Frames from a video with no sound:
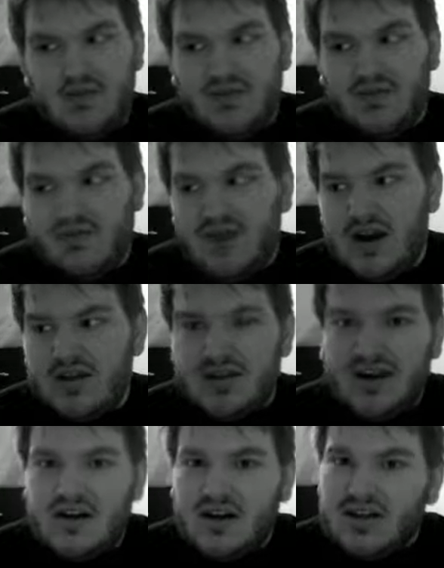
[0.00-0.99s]
right
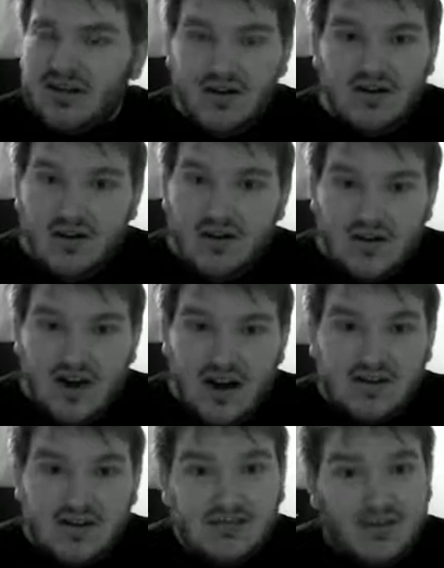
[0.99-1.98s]
there in the middle of the
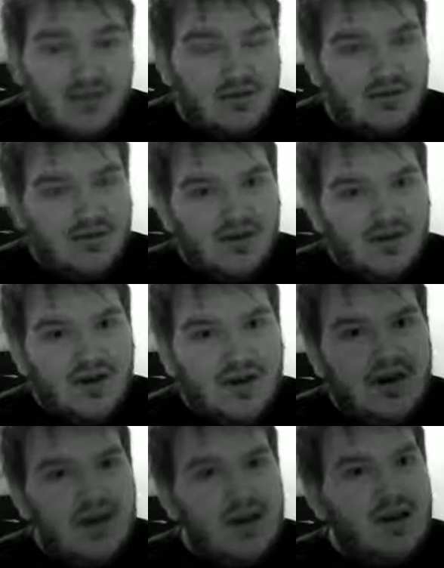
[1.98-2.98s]
crowd is Peter Lorre,